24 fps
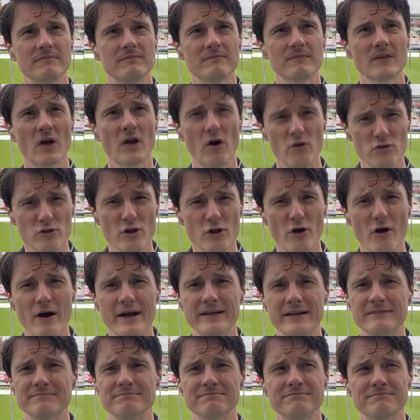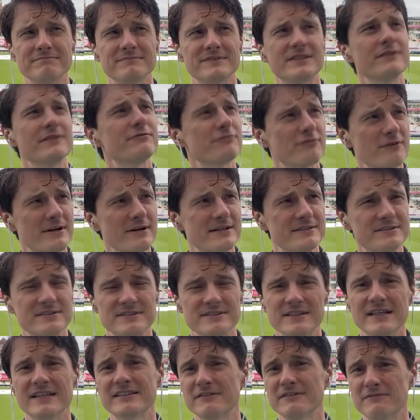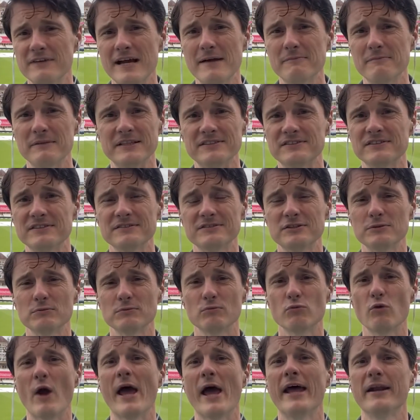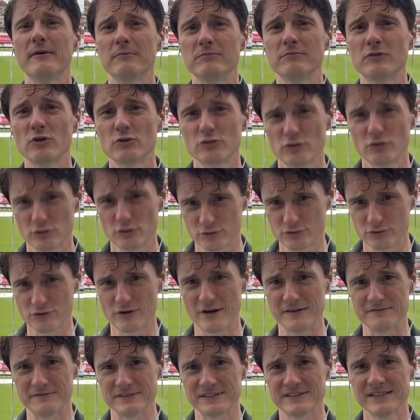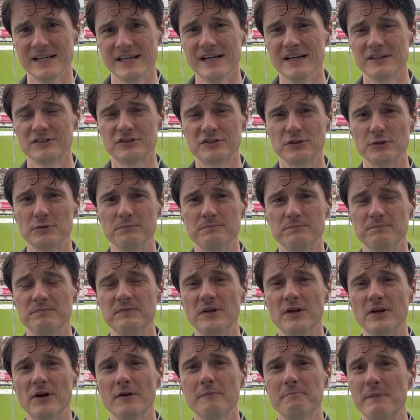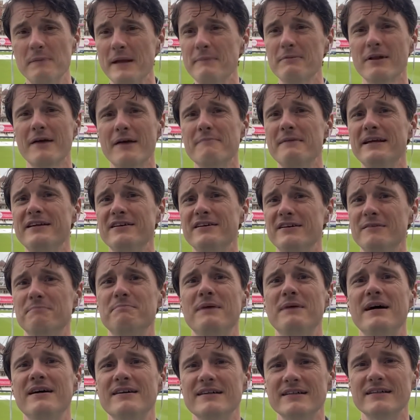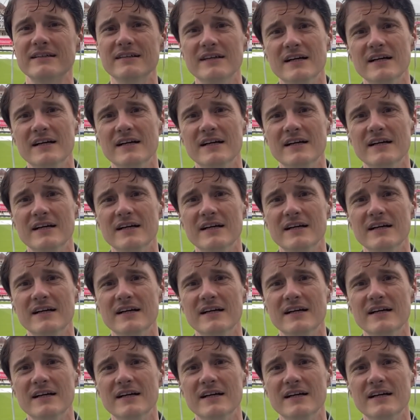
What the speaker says: online, to friends, to families, to random tuk-tuk drivers, to, you know, people I meet in a bar.